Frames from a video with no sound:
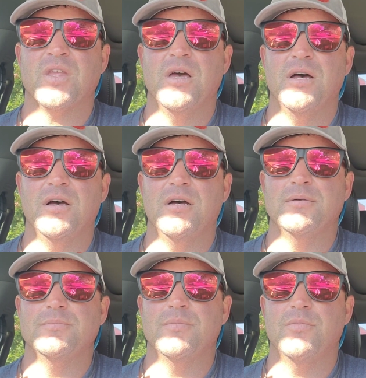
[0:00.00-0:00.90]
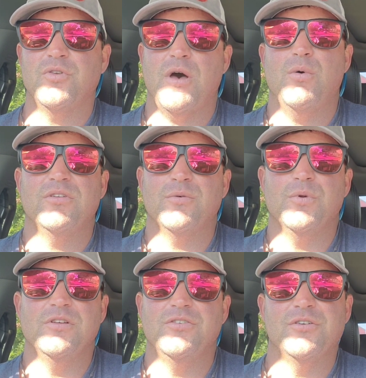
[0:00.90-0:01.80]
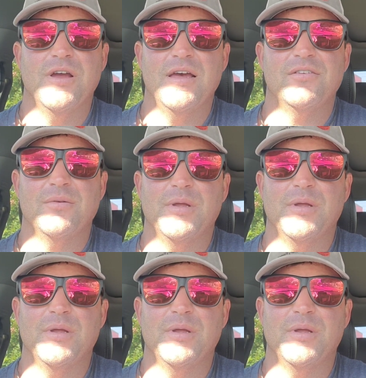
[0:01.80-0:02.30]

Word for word: Uh, so I wasn't really stressed.